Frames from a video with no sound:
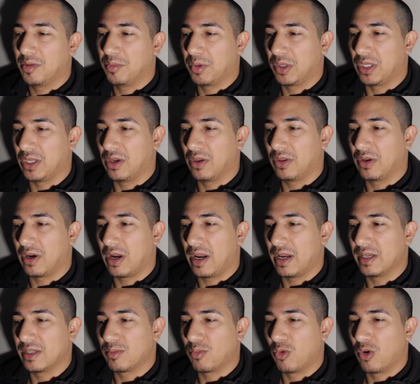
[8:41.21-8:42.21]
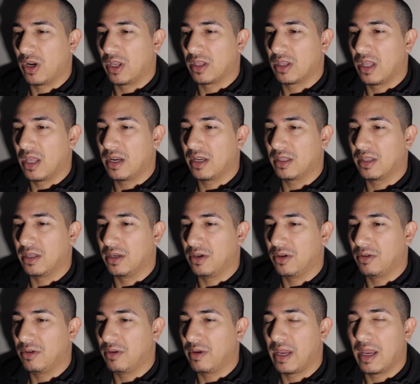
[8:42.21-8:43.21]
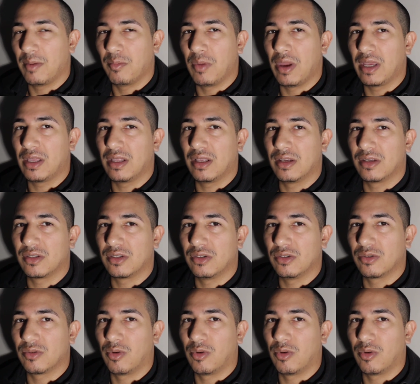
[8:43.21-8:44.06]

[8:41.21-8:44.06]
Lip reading: but the other guy is more athletic than you can't make the excuse,